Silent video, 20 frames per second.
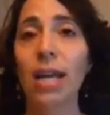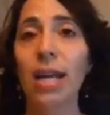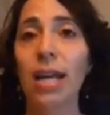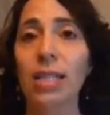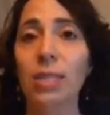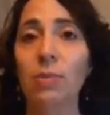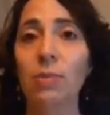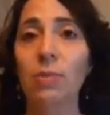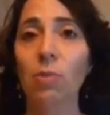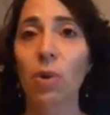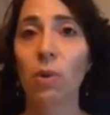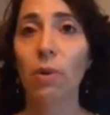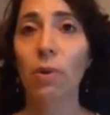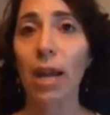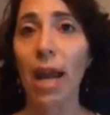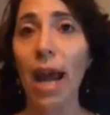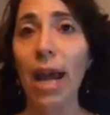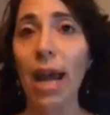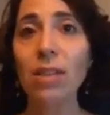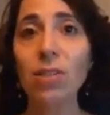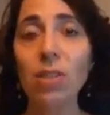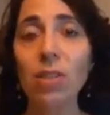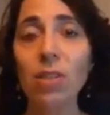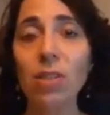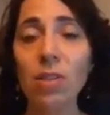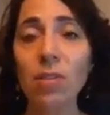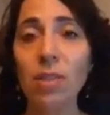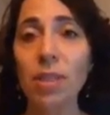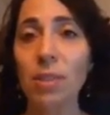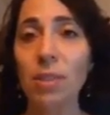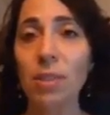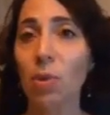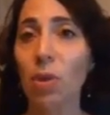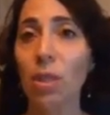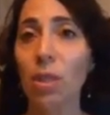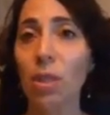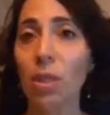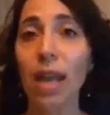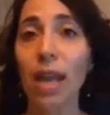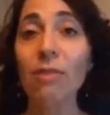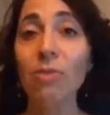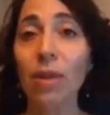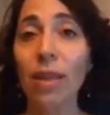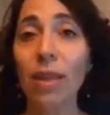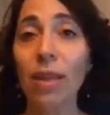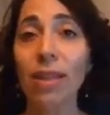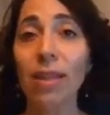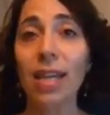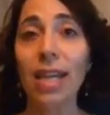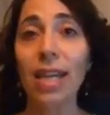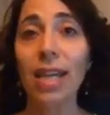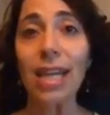explore what I do, explore life with